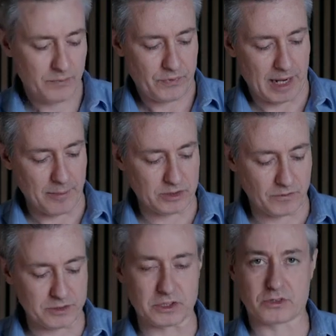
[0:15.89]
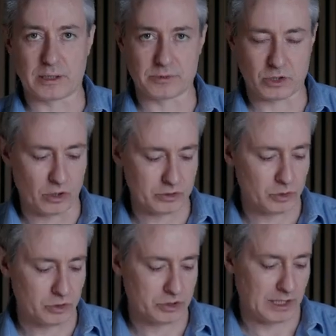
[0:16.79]
It's obviously described as hot
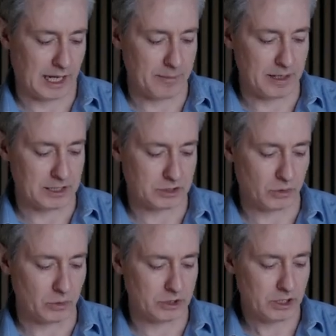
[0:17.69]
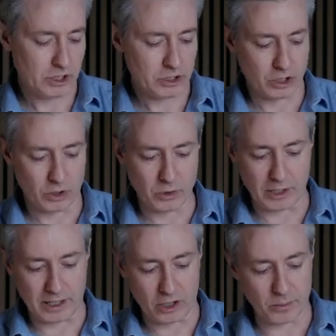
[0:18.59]
sauce. It's called Cholula.
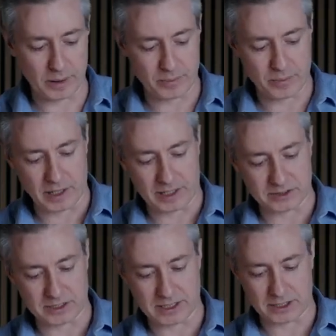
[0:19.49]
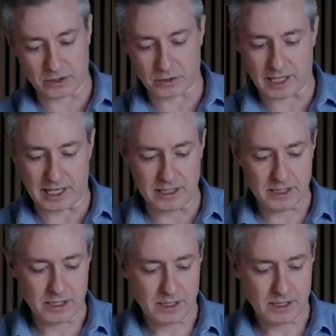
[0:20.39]
I hope I'm pronouncing that okay.